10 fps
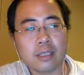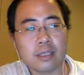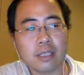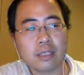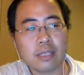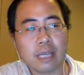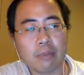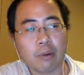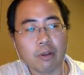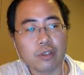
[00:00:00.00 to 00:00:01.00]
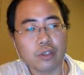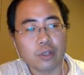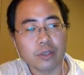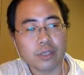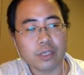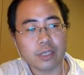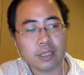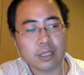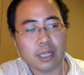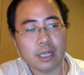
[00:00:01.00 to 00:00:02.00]
This table shows
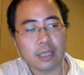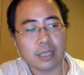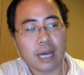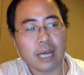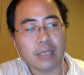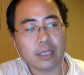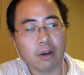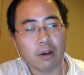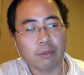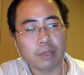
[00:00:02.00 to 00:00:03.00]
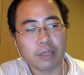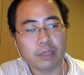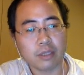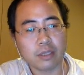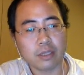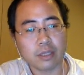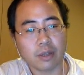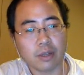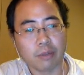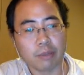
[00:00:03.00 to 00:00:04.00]
the
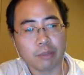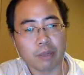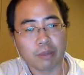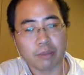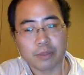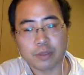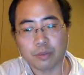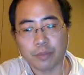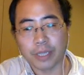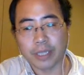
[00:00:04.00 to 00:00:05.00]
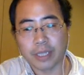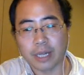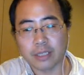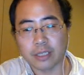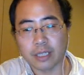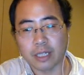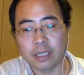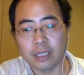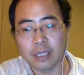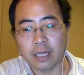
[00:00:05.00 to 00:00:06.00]
common problems we encountered.
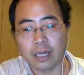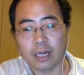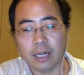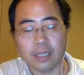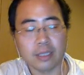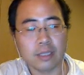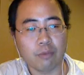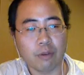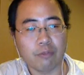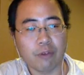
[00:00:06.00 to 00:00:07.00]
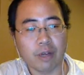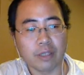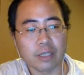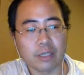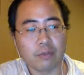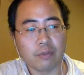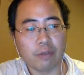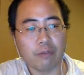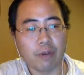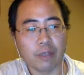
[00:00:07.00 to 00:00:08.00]
We found
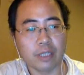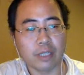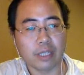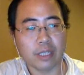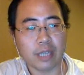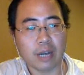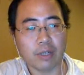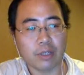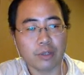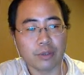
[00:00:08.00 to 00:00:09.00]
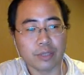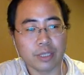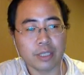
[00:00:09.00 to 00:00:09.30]
in our code.